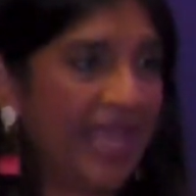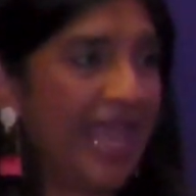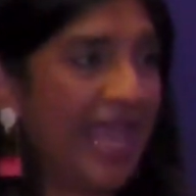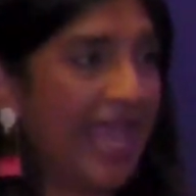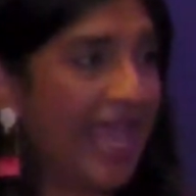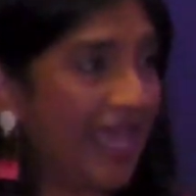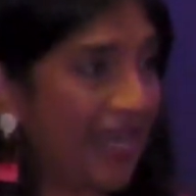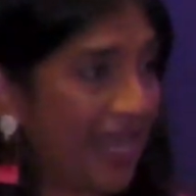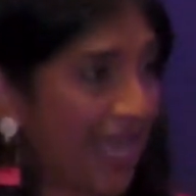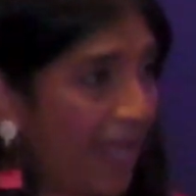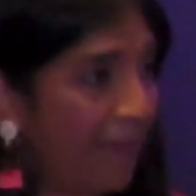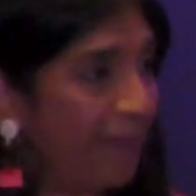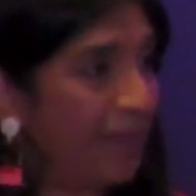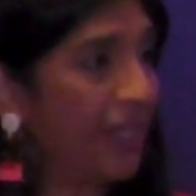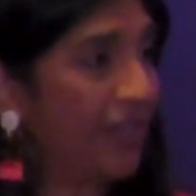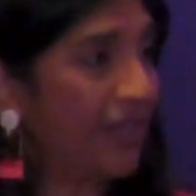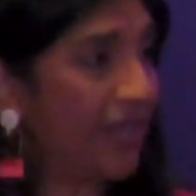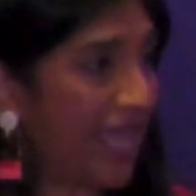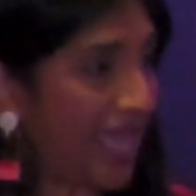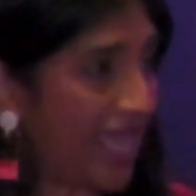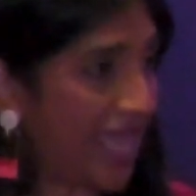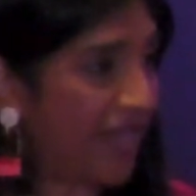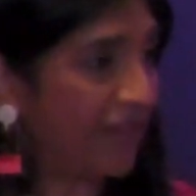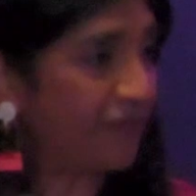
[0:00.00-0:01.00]
and I'm going
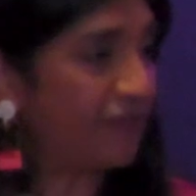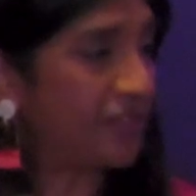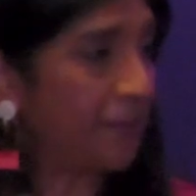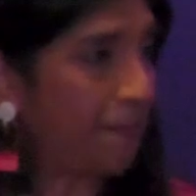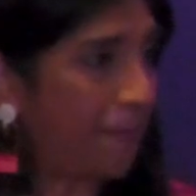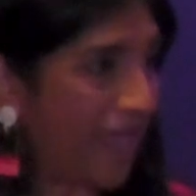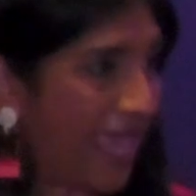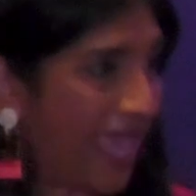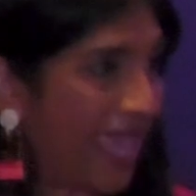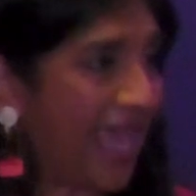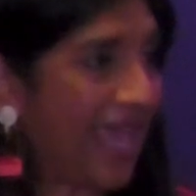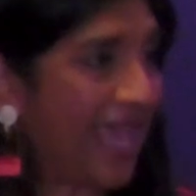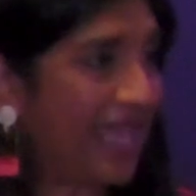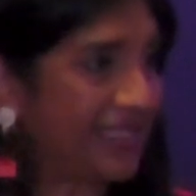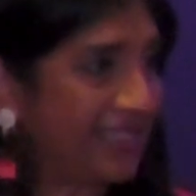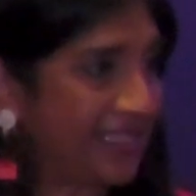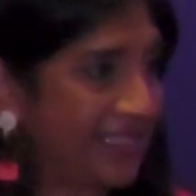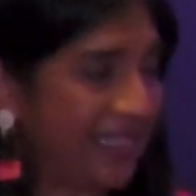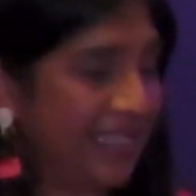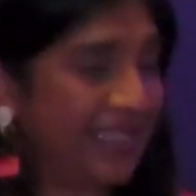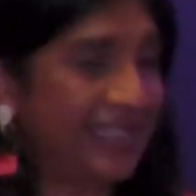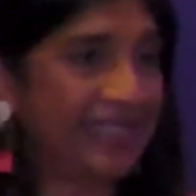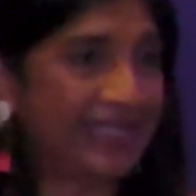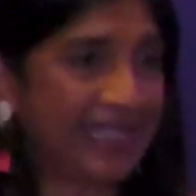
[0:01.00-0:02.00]
to have to
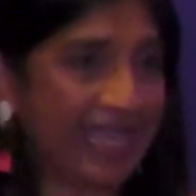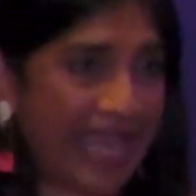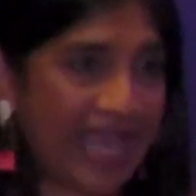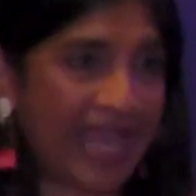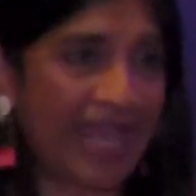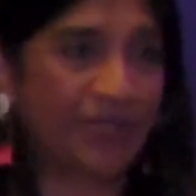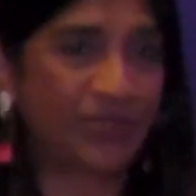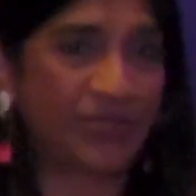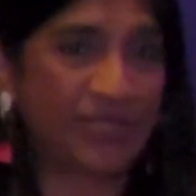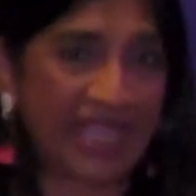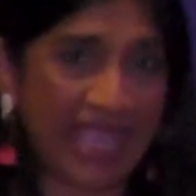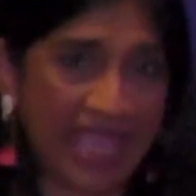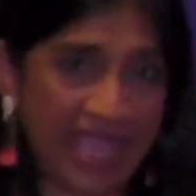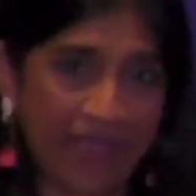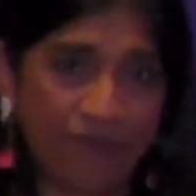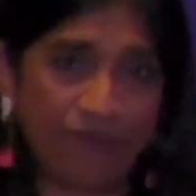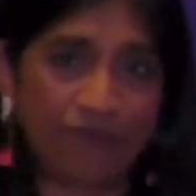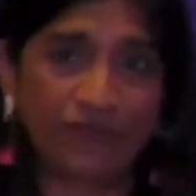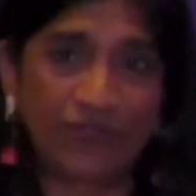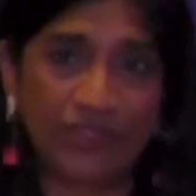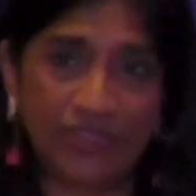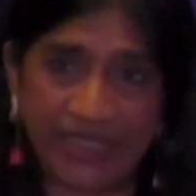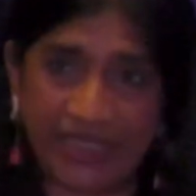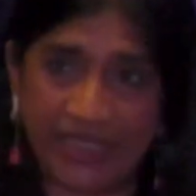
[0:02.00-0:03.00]
pass his house
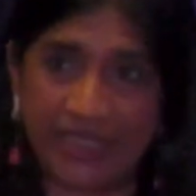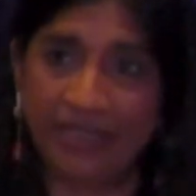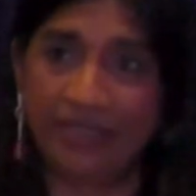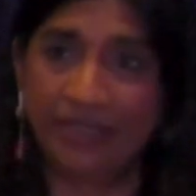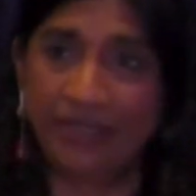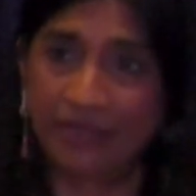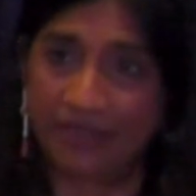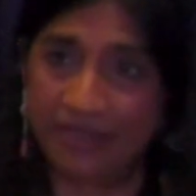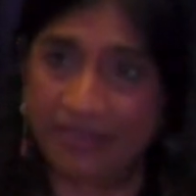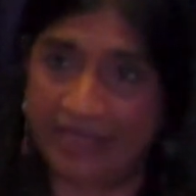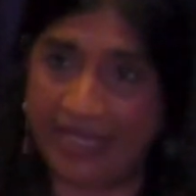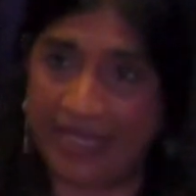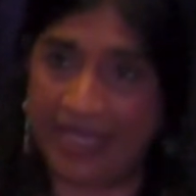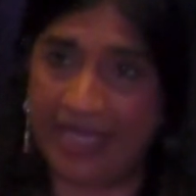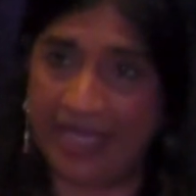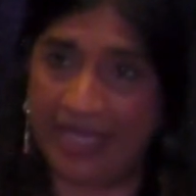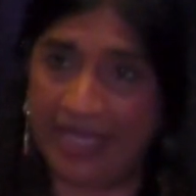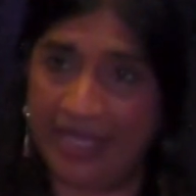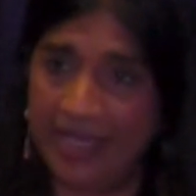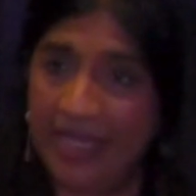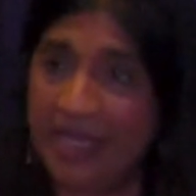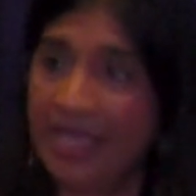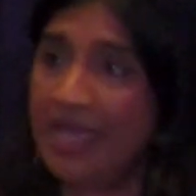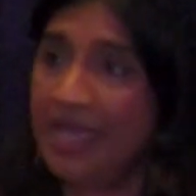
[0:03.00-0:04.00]
every single
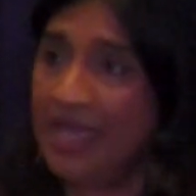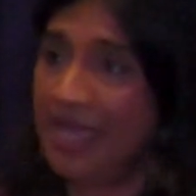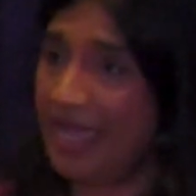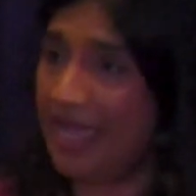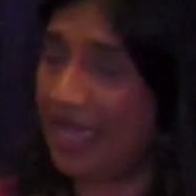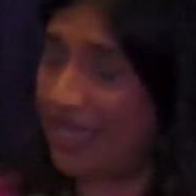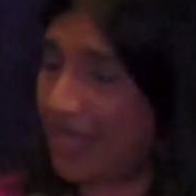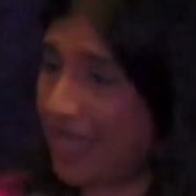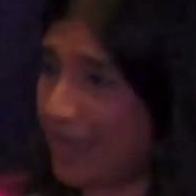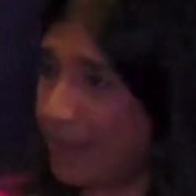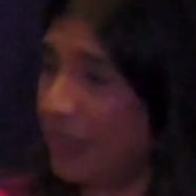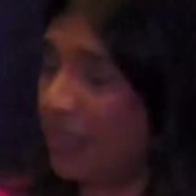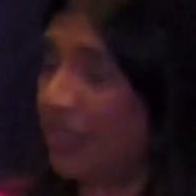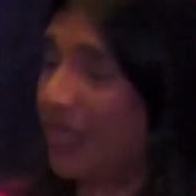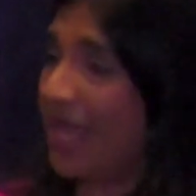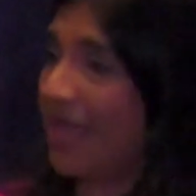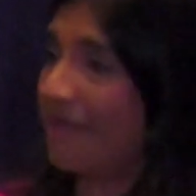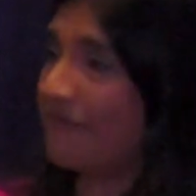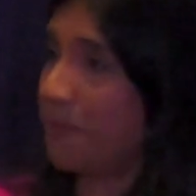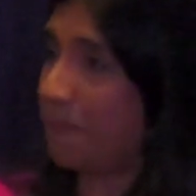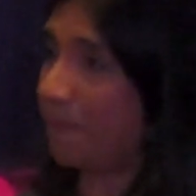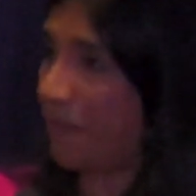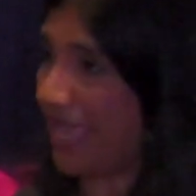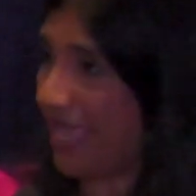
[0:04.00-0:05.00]
day, and I'm going to
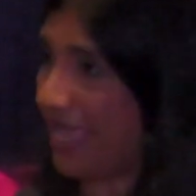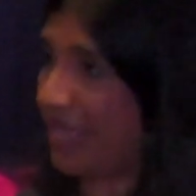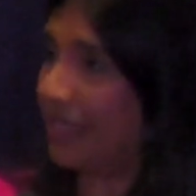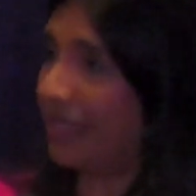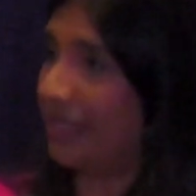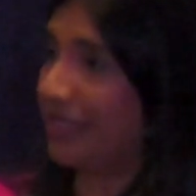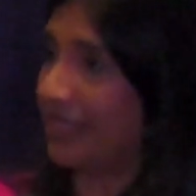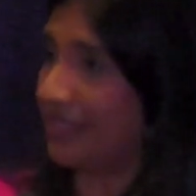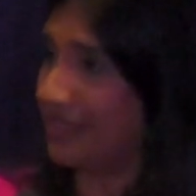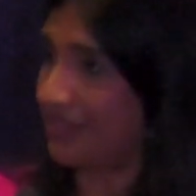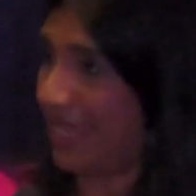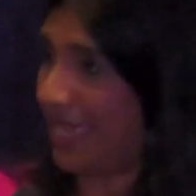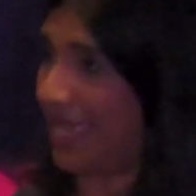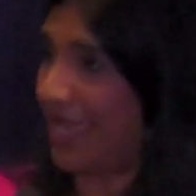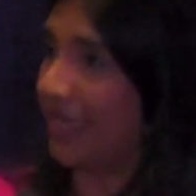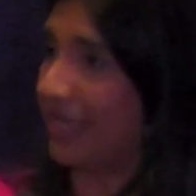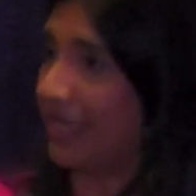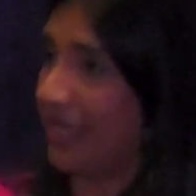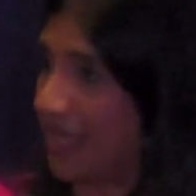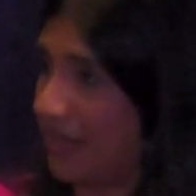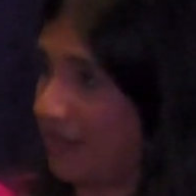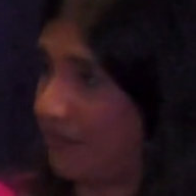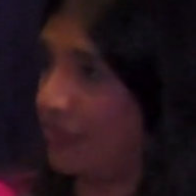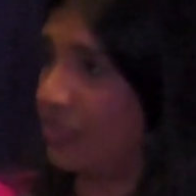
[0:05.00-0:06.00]
have a panic
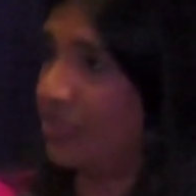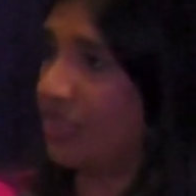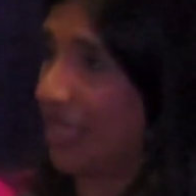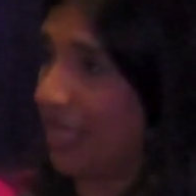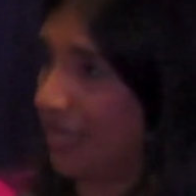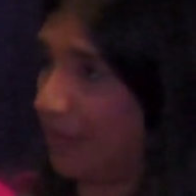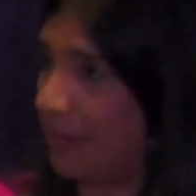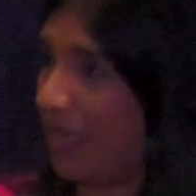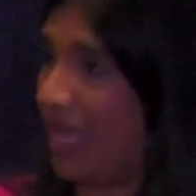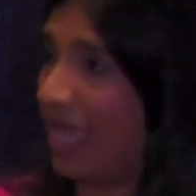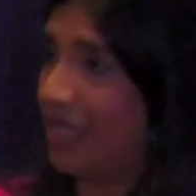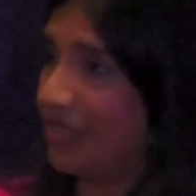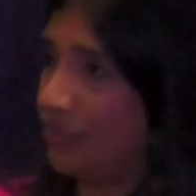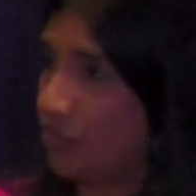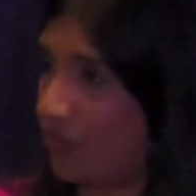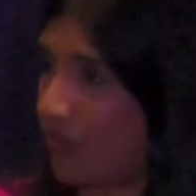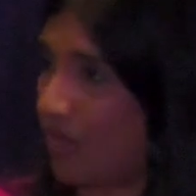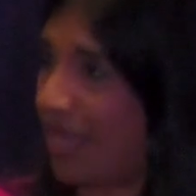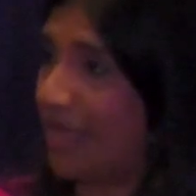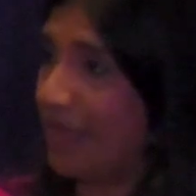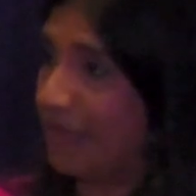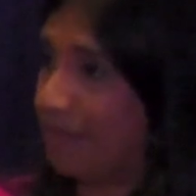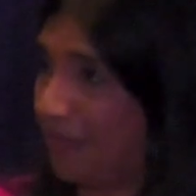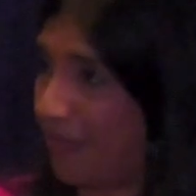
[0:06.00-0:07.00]
attack every time I
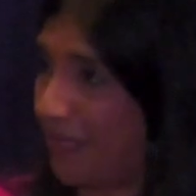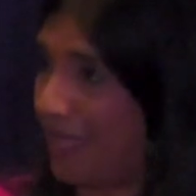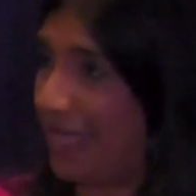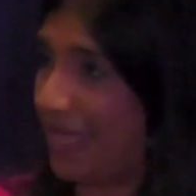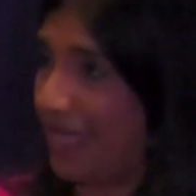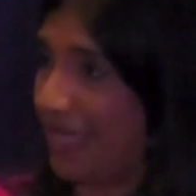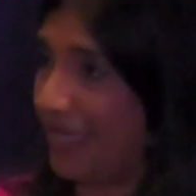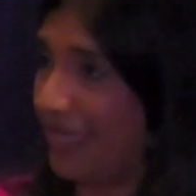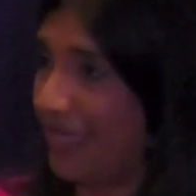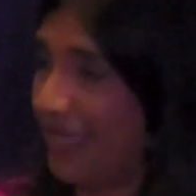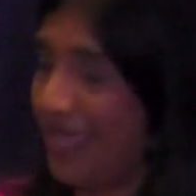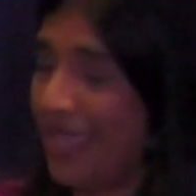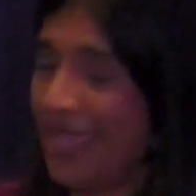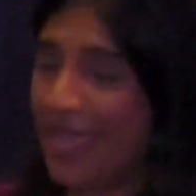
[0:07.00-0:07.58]
drive by.